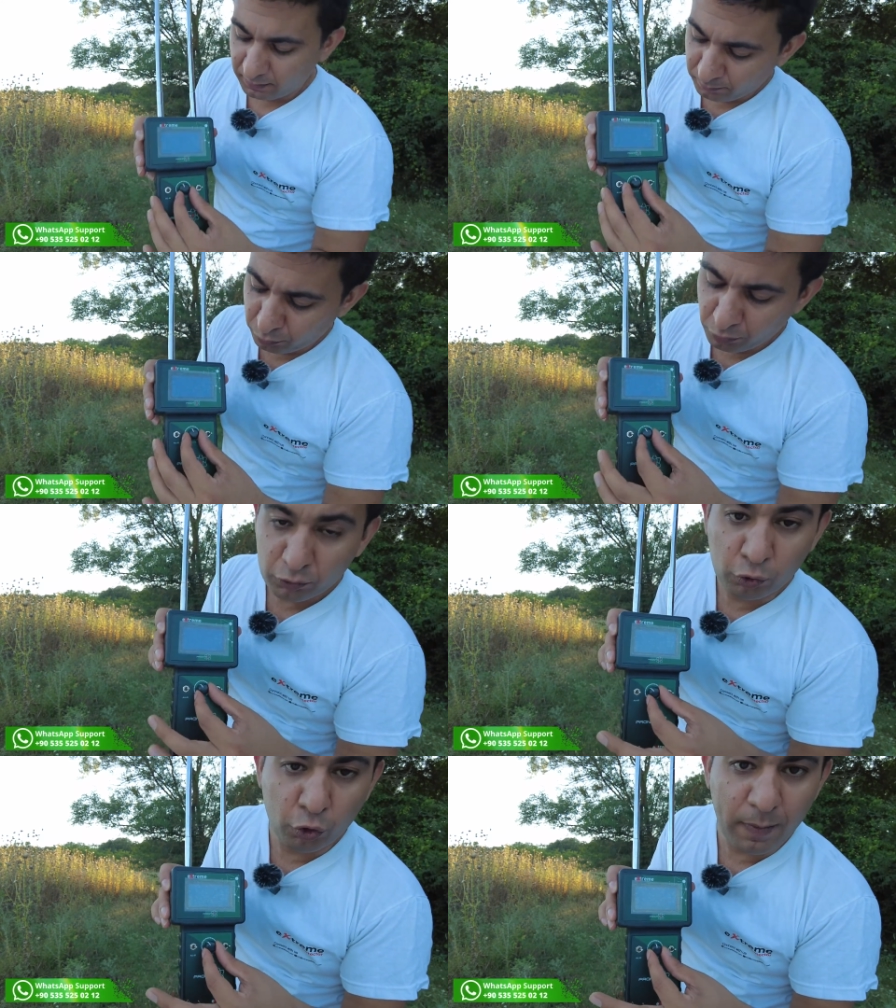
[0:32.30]
With
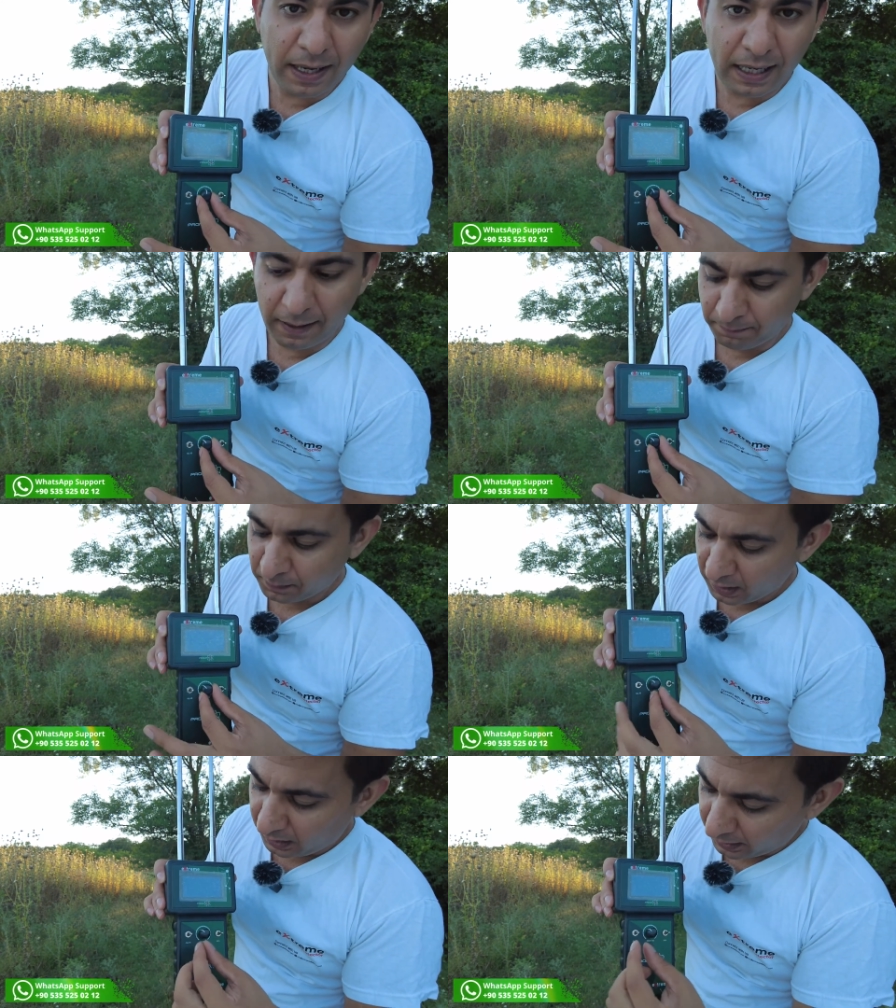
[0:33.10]
this button,
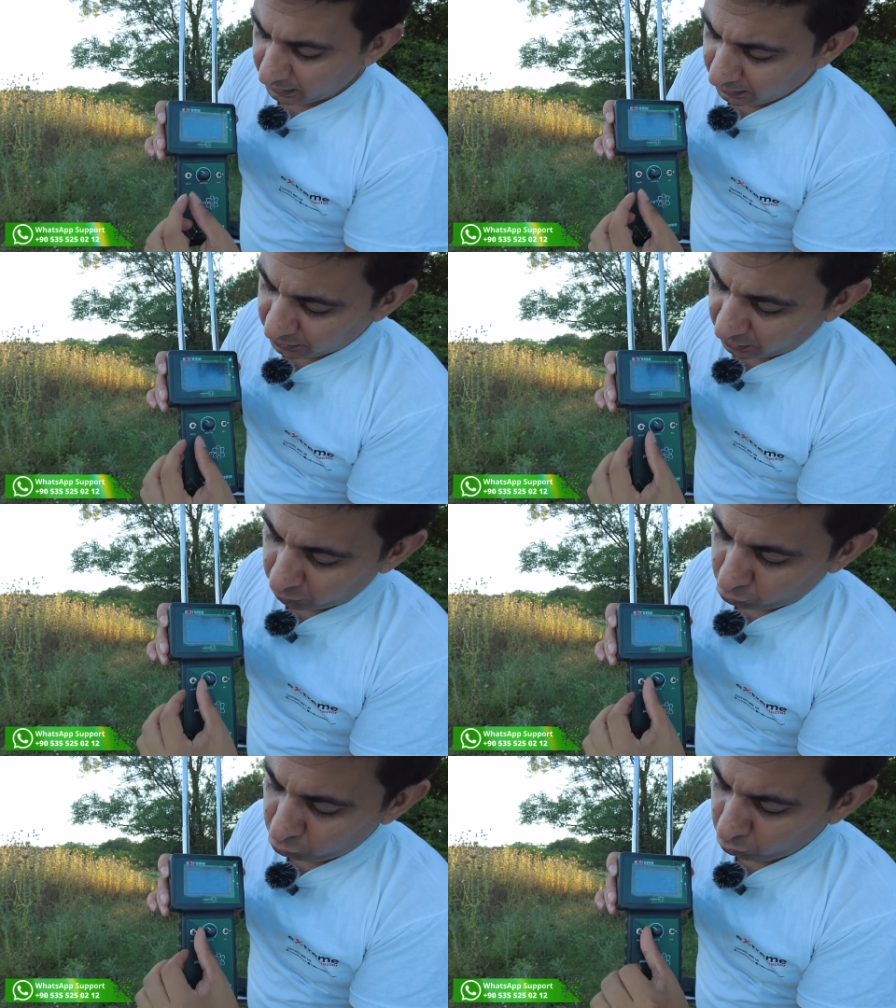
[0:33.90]
friends, when you
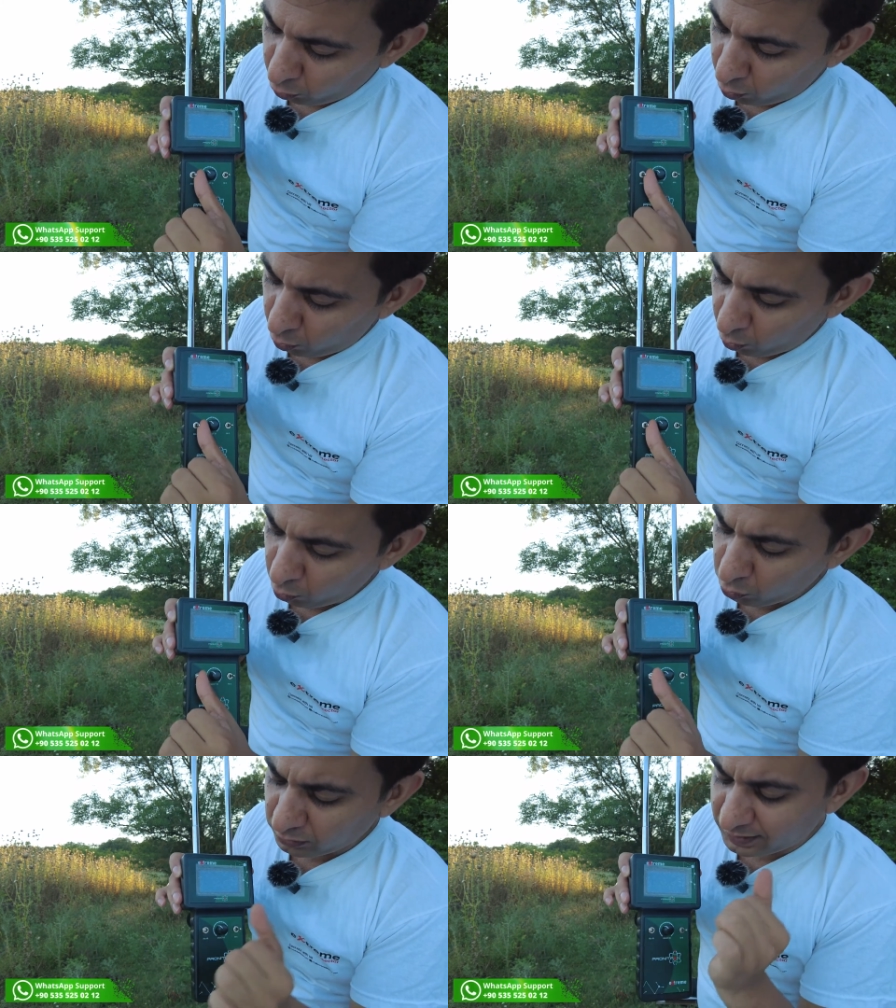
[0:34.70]
select the All
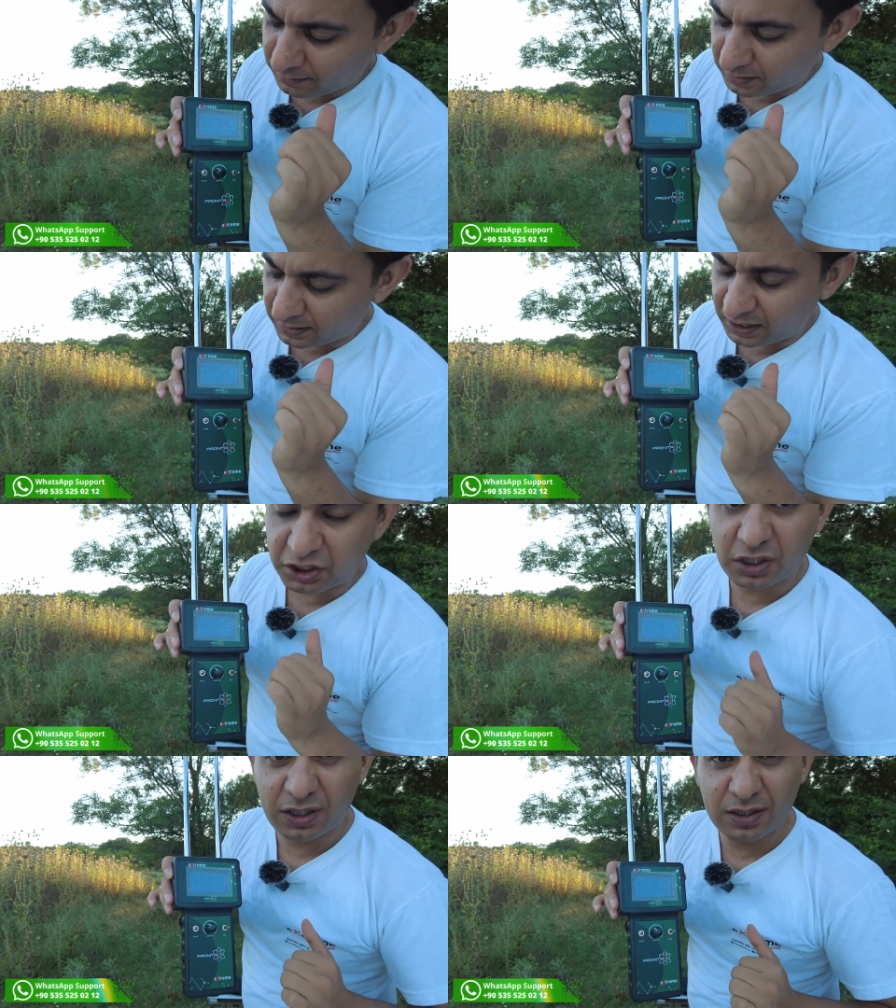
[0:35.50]
section,
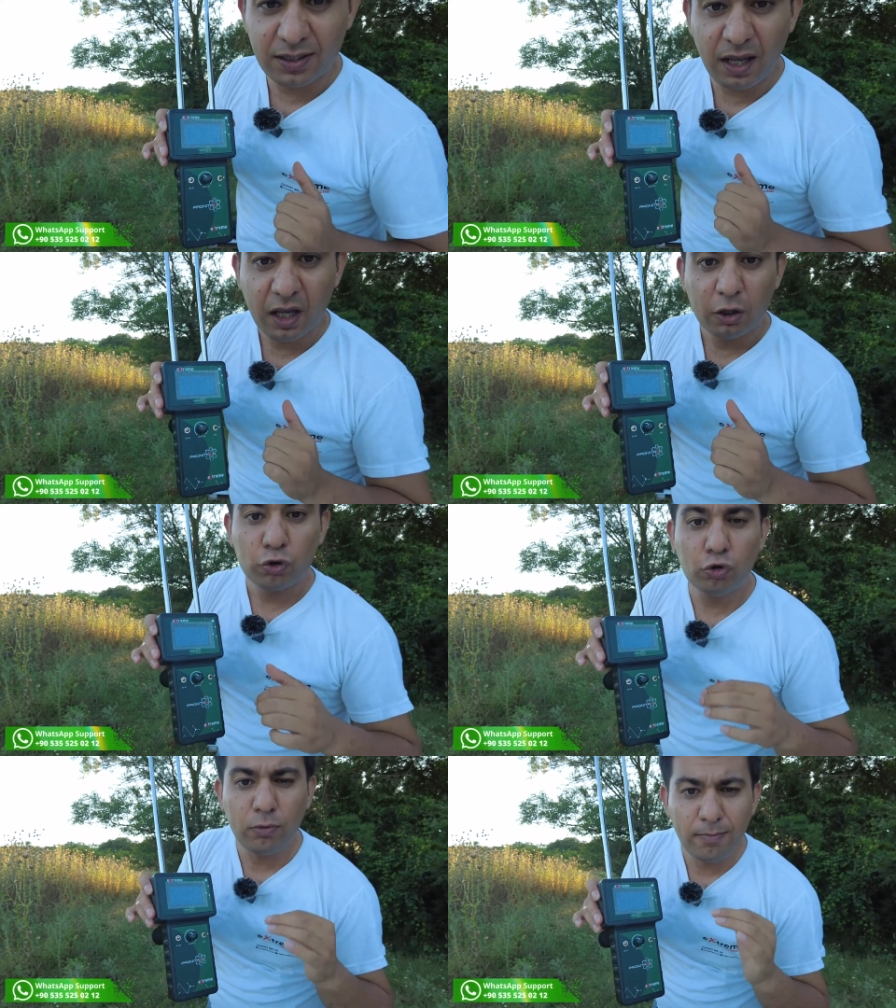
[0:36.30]
you will see all
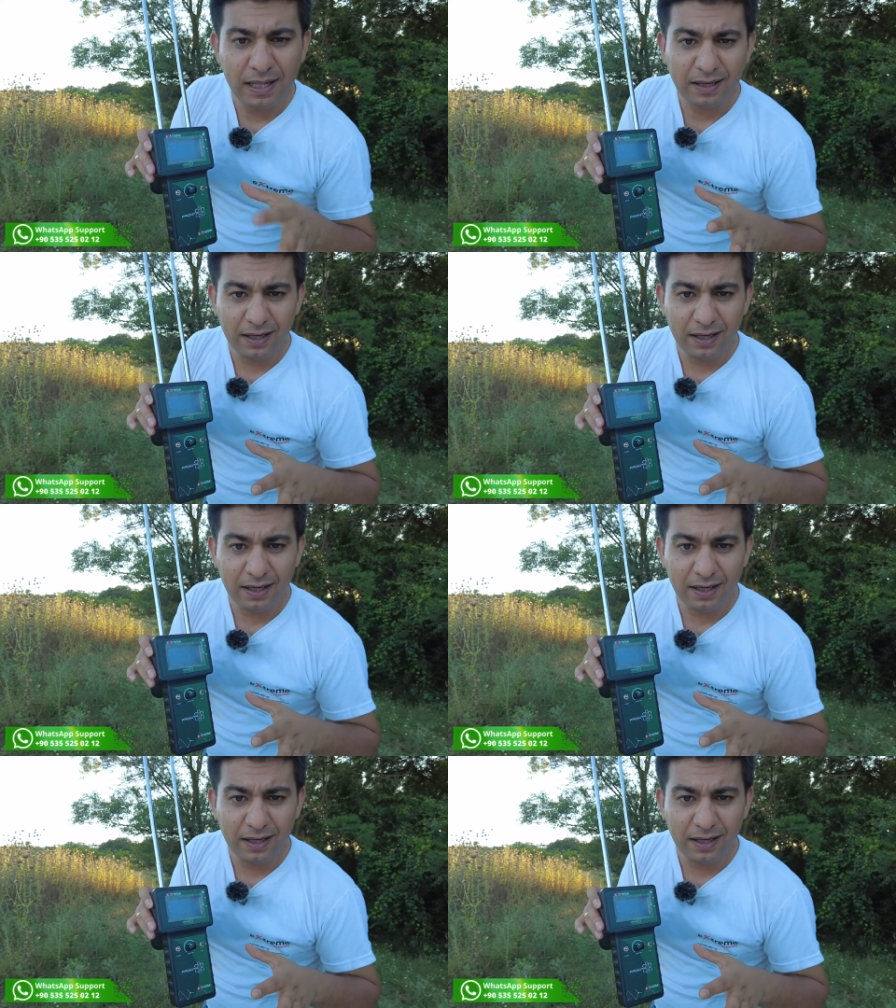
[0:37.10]
metals.